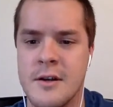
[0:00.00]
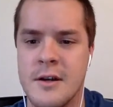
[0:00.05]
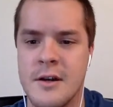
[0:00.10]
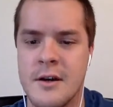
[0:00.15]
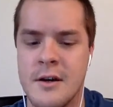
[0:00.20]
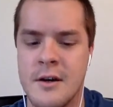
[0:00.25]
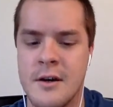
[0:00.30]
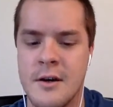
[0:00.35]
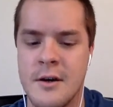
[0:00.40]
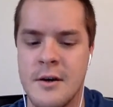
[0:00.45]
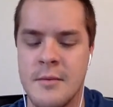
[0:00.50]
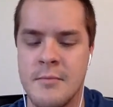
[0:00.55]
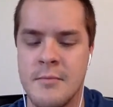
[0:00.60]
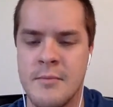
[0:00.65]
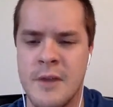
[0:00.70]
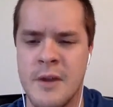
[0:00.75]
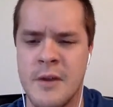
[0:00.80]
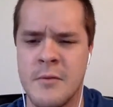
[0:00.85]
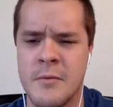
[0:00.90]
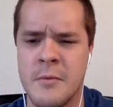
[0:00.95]
I
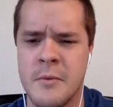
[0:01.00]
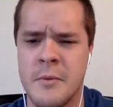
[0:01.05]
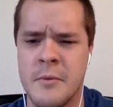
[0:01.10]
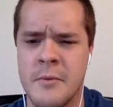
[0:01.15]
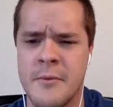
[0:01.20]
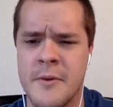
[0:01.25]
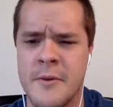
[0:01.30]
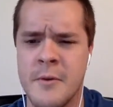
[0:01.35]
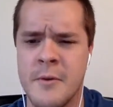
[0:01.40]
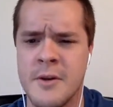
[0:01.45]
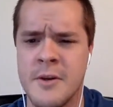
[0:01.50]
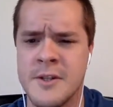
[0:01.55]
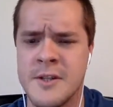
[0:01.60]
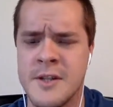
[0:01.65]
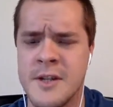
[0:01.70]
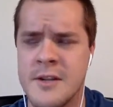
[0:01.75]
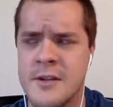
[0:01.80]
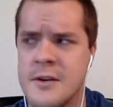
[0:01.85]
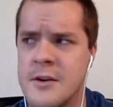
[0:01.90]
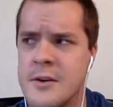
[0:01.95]
don't remember if I watched
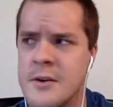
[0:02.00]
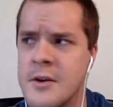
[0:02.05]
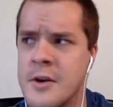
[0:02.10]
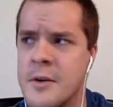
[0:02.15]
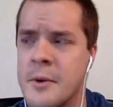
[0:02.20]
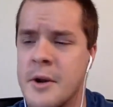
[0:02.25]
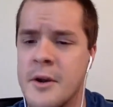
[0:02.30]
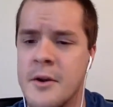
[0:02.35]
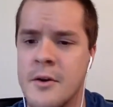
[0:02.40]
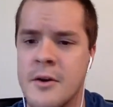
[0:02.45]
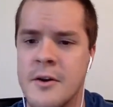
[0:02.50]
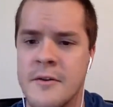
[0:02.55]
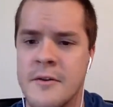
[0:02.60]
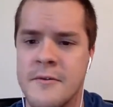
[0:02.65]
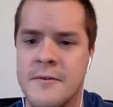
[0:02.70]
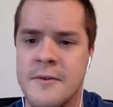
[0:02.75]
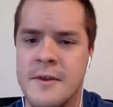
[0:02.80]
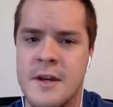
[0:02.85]
that talk or not, but I know